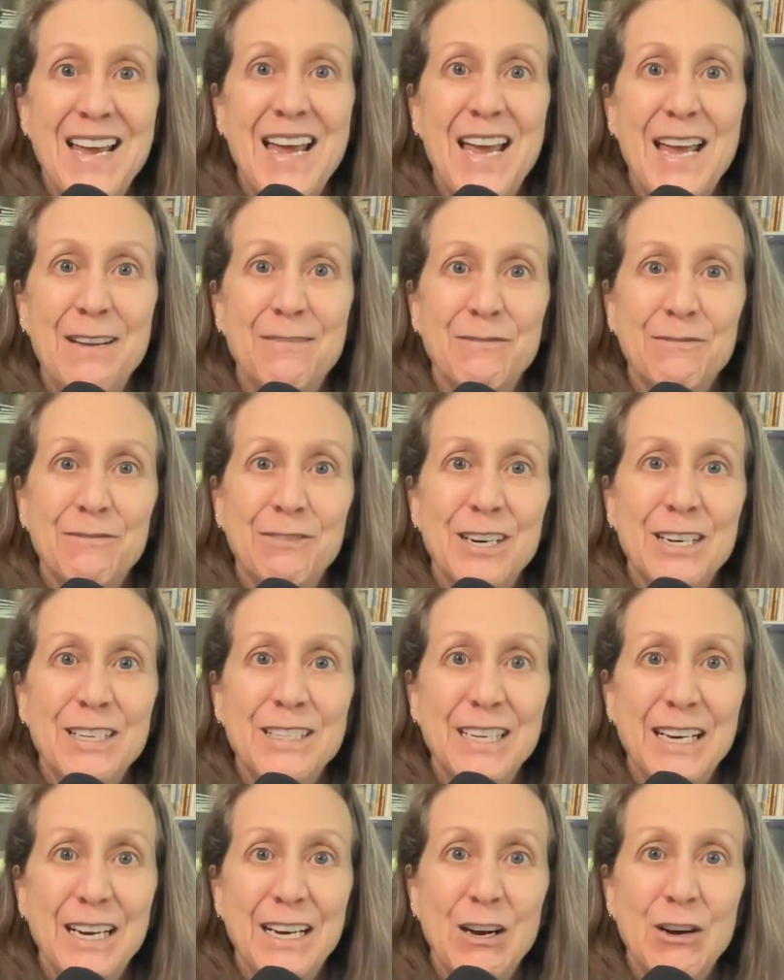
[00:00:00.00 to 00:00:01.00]
and
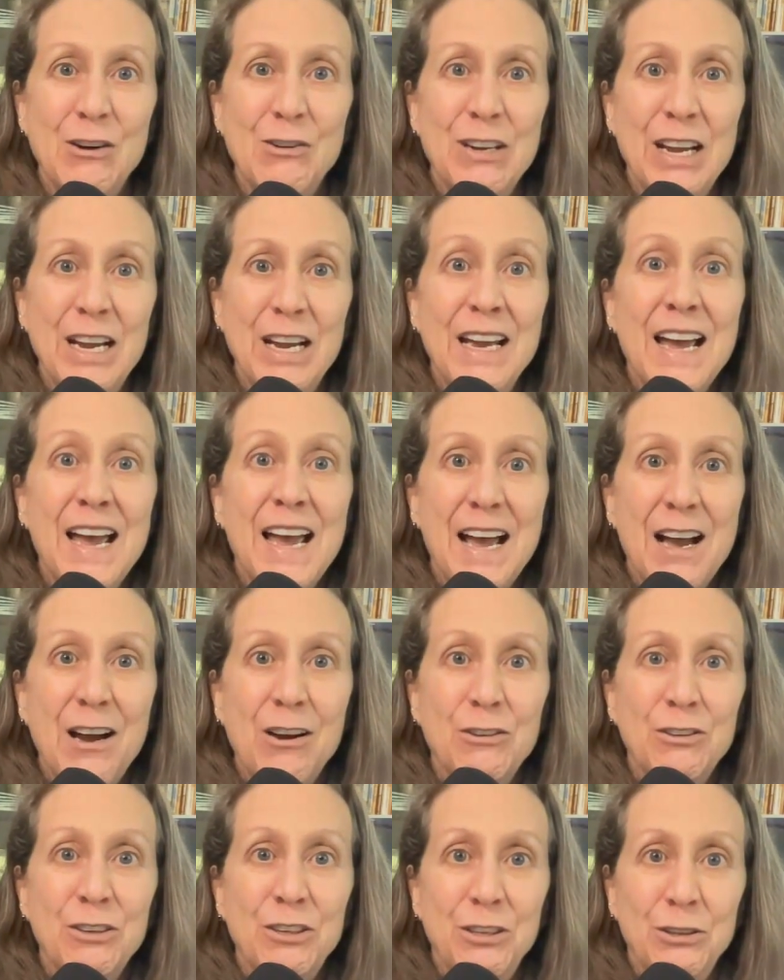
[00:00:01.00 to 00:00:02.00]
find out
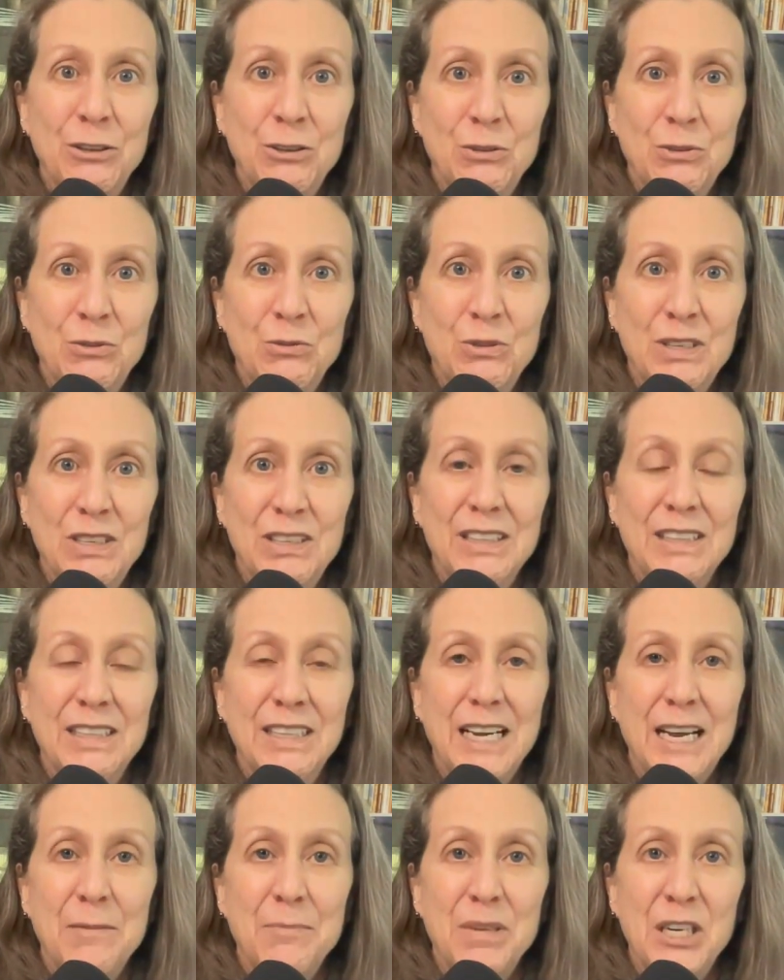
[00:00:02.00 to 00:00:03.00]
how you
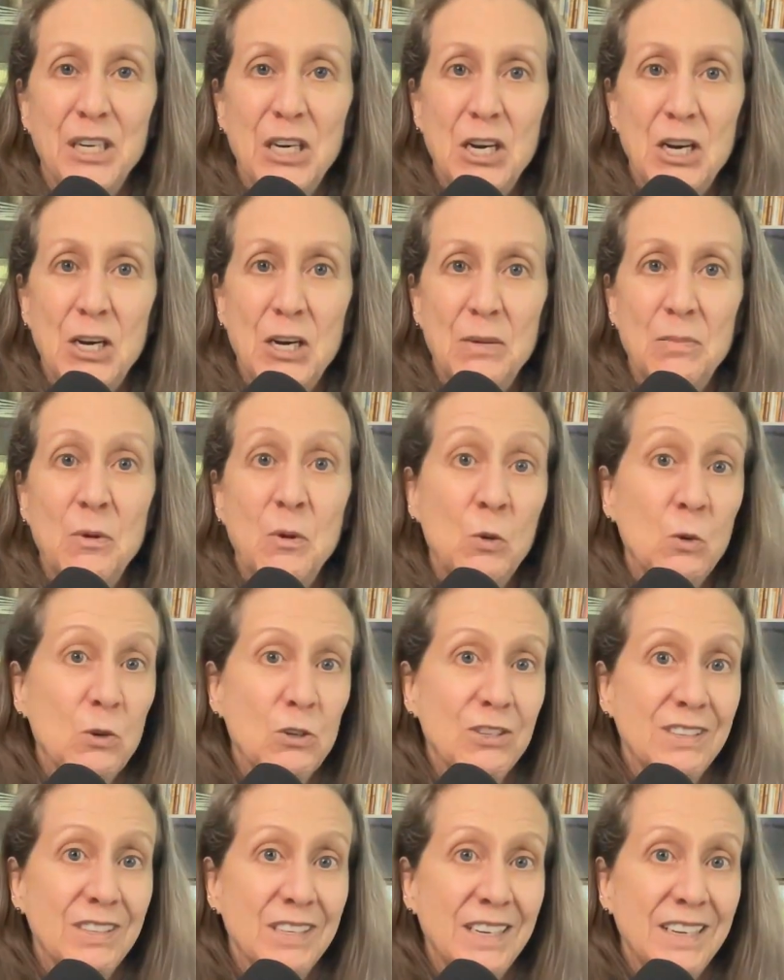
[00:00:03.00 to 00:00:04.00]
can become or
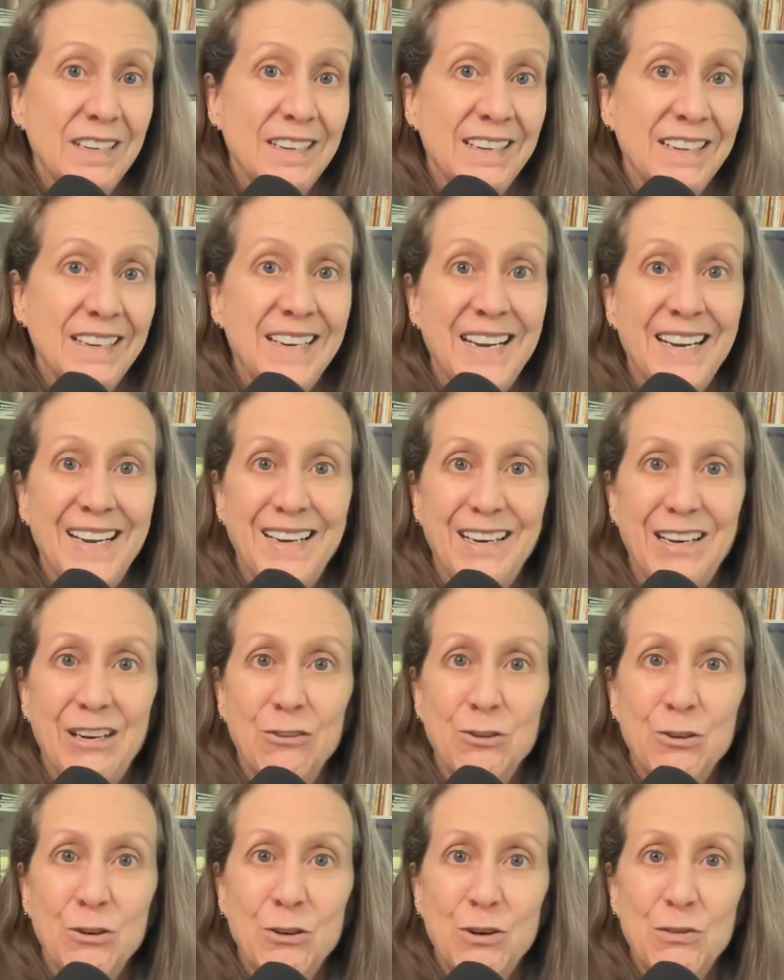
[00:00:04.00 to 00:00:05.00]
stay
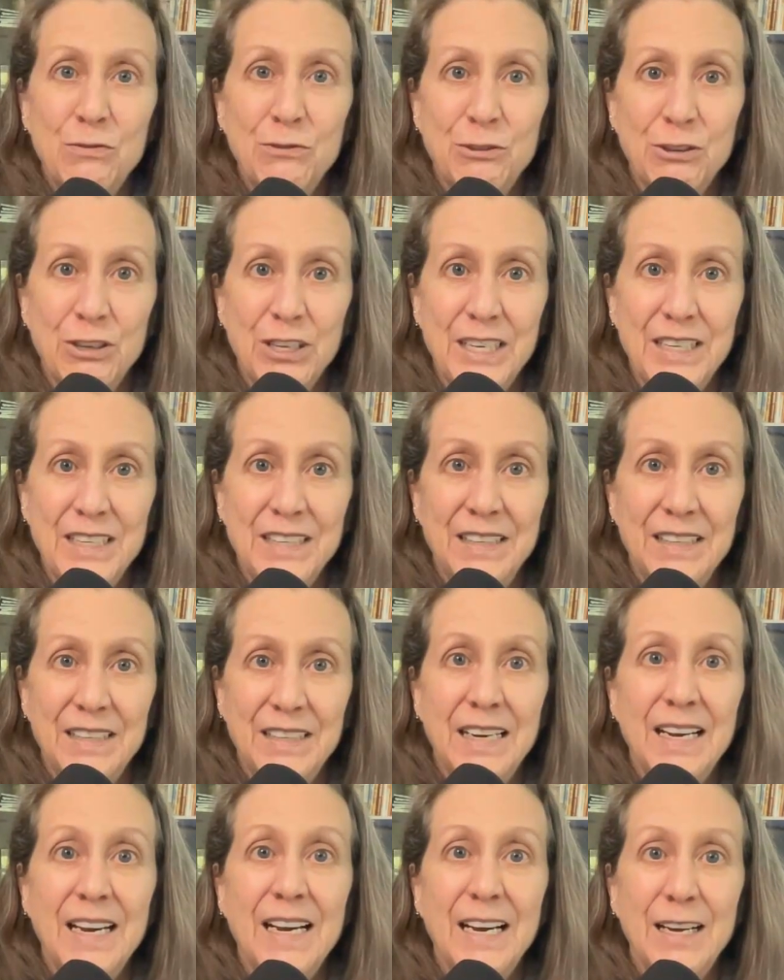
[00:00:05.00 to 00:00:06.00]
alcohol free
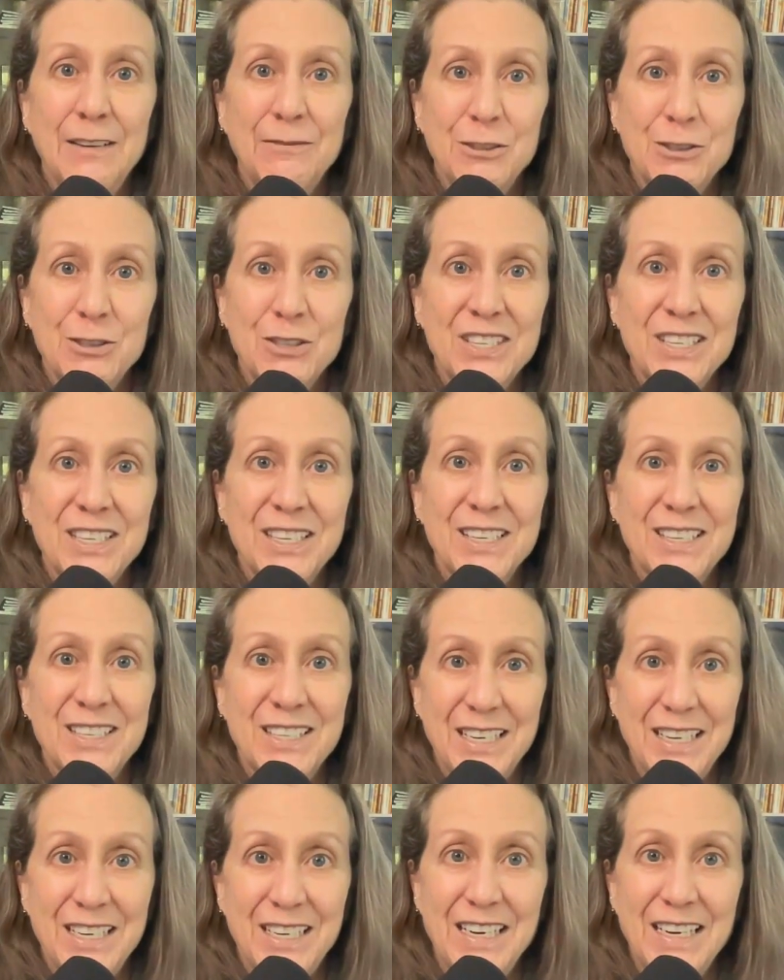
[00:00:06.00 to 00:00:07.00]
after
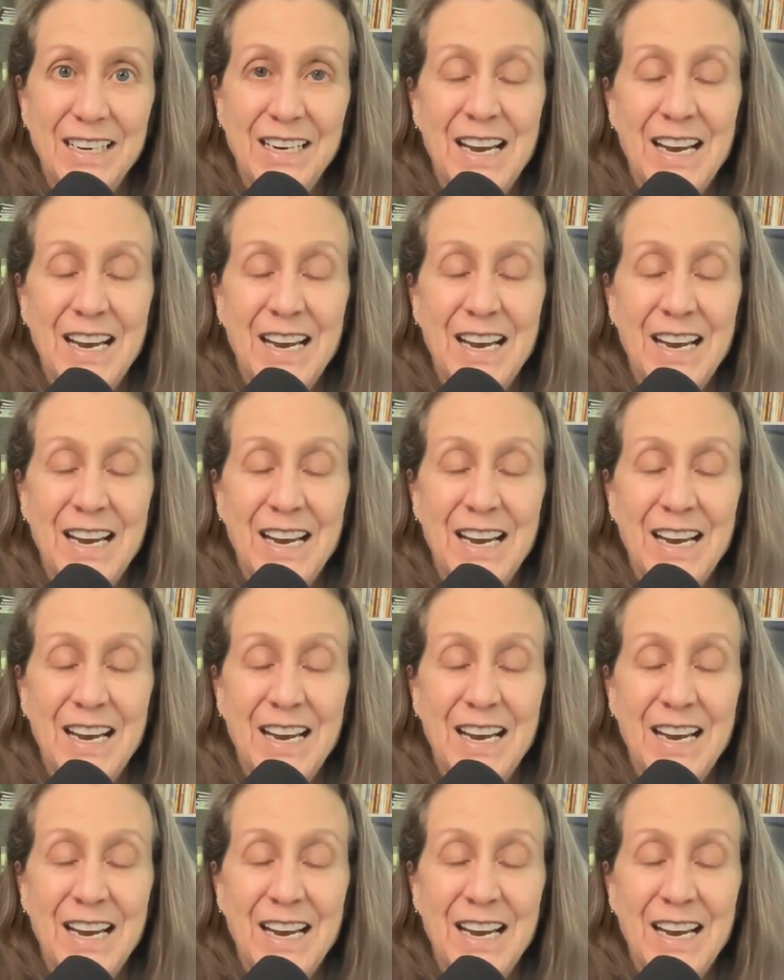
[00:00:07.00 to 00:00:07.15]
60.